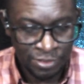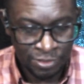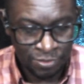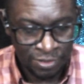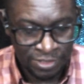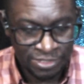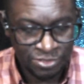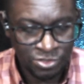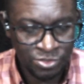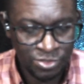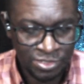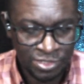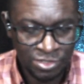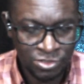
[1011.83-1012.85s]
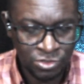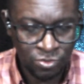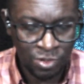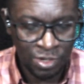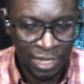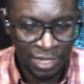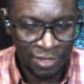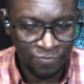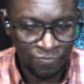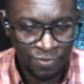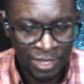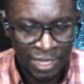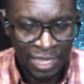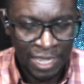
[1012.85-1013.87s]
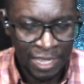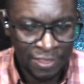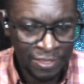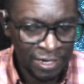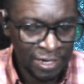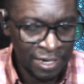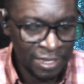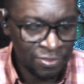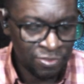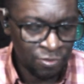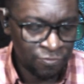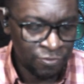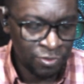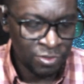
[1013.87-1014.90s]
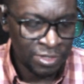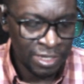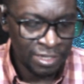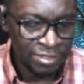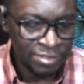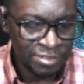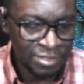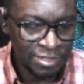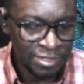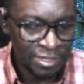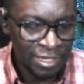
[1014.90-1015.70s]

Now listen to this. He is your life and the length of your days,